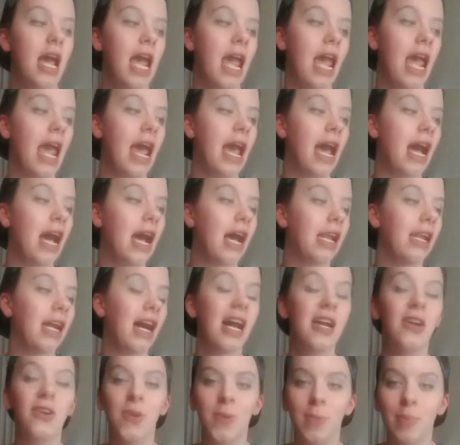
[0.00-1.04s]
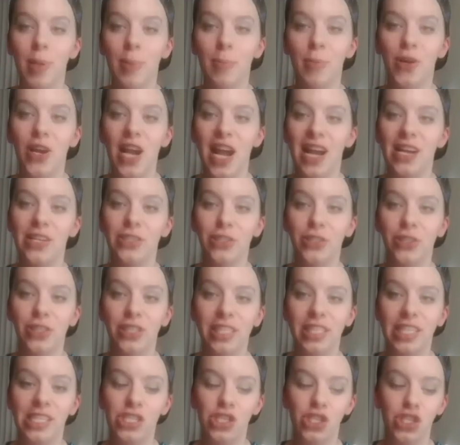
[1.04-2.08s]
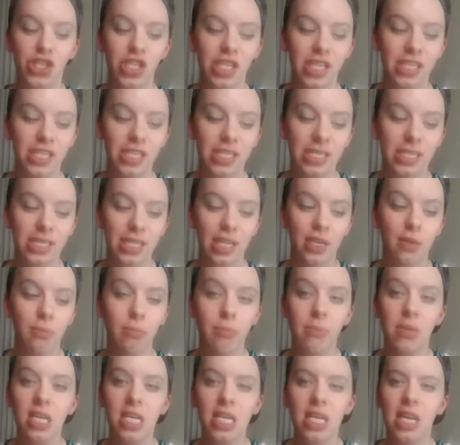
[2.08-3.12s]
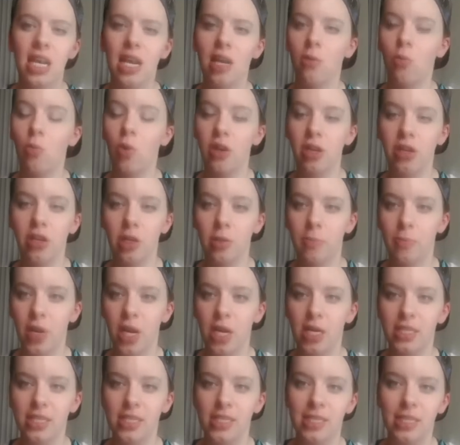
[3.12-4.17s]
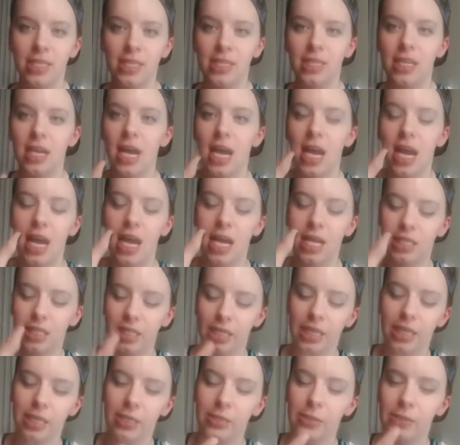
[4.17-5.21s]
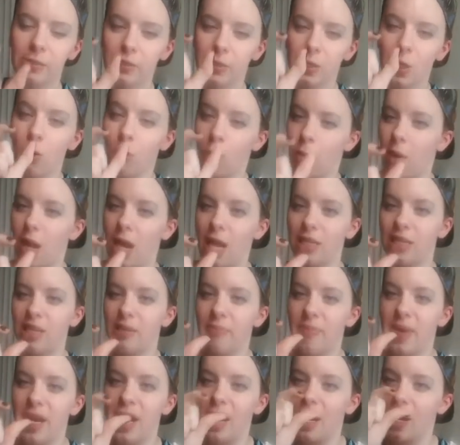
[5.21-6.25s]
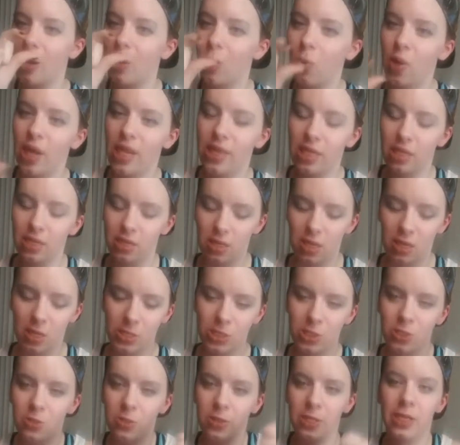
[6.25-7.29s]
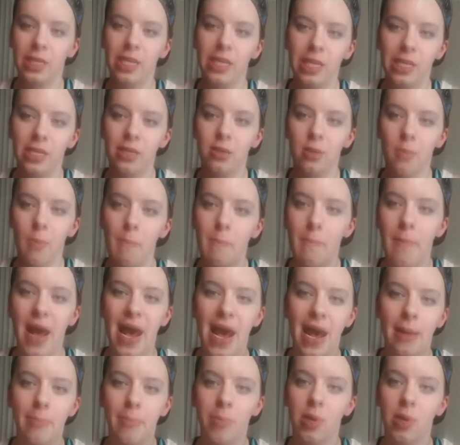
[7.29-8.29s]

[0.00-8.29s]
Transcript: And I remember actually she sent me and one other person a little koala bear with an Australian map